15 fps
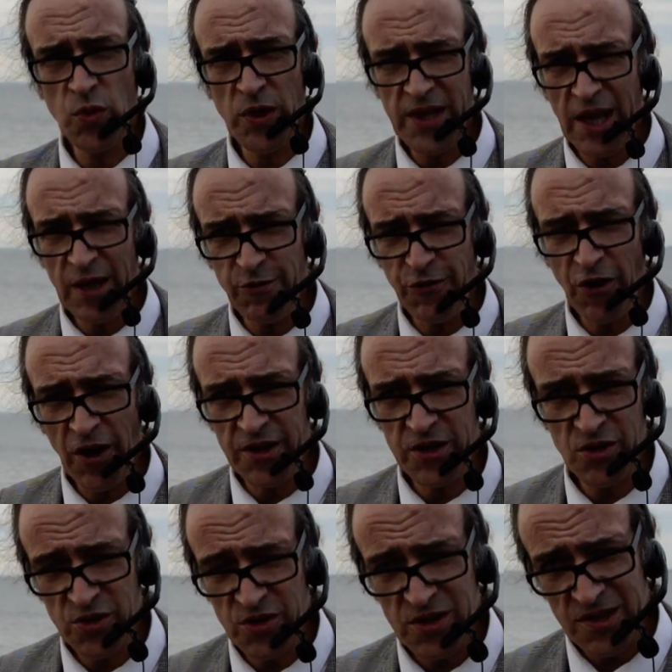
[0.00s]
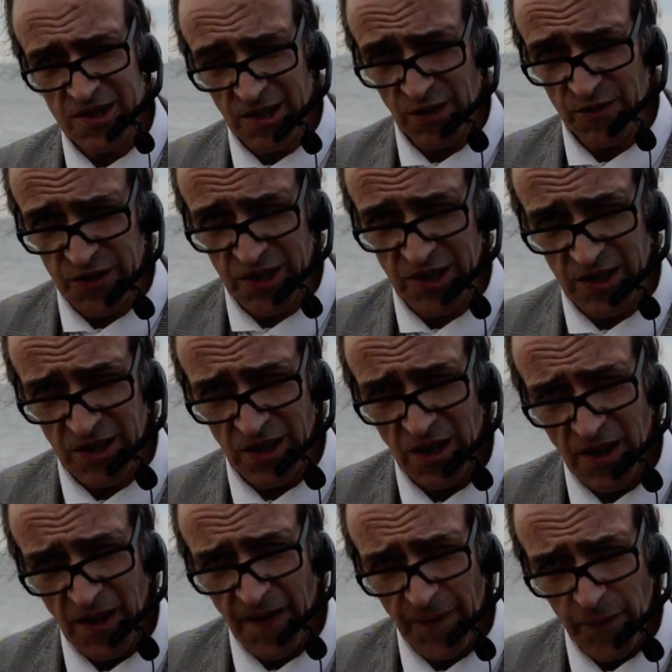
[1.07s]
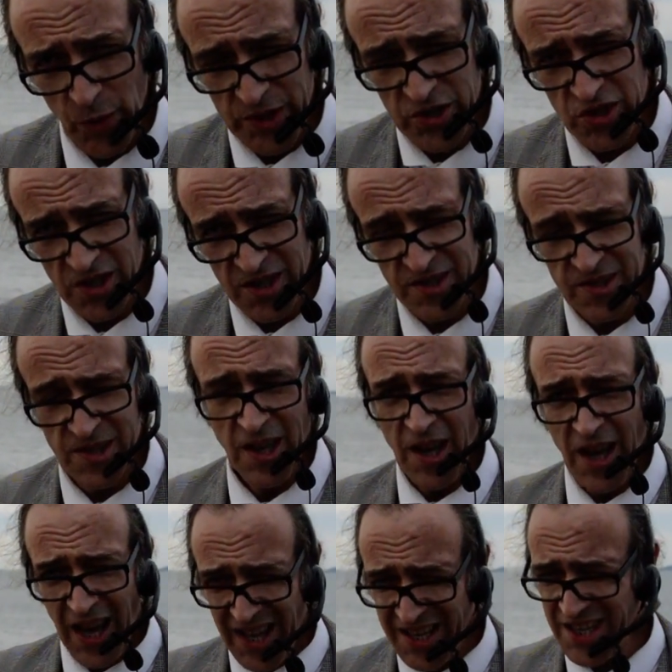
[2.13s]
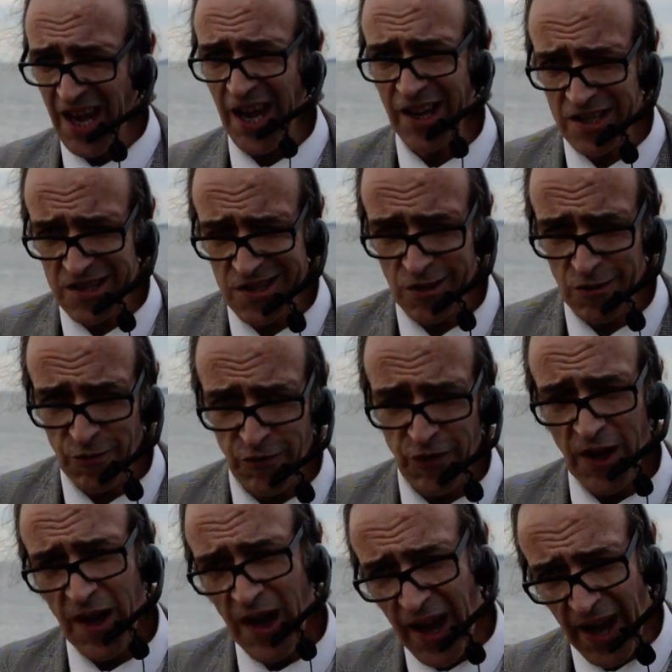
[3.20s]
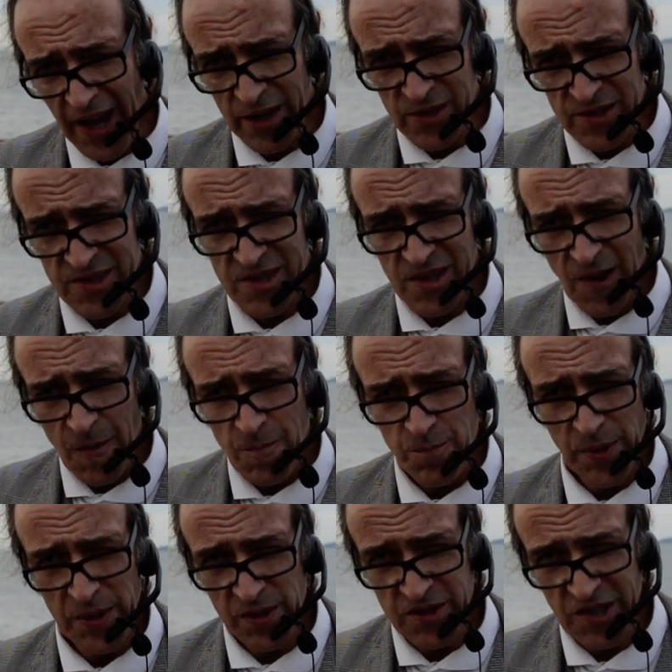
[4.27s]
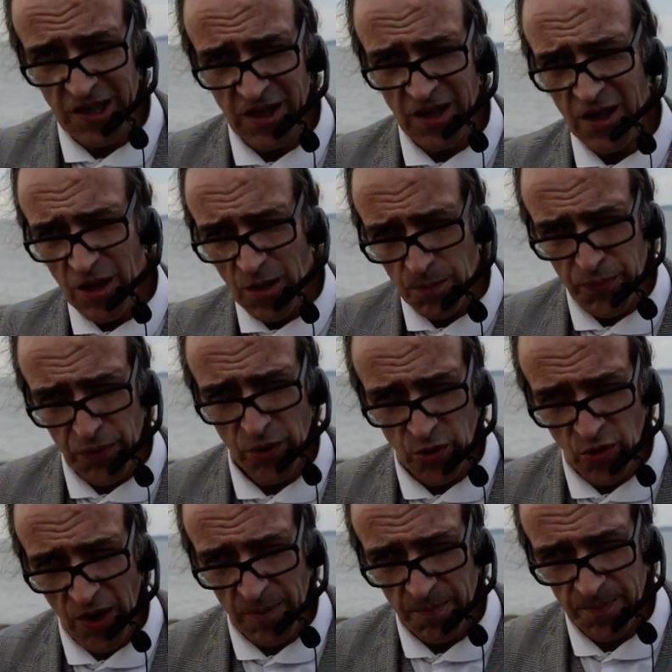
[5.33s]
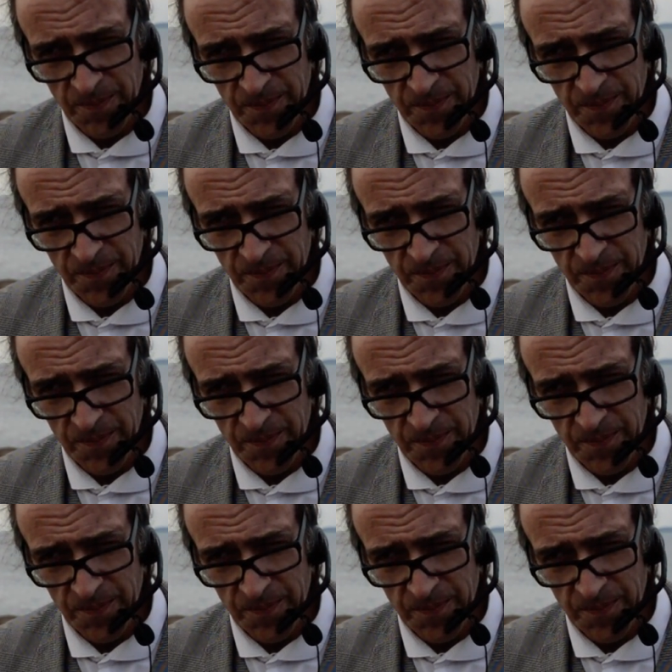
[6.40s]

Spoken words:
we now find ourselves in, which is a negative house building program.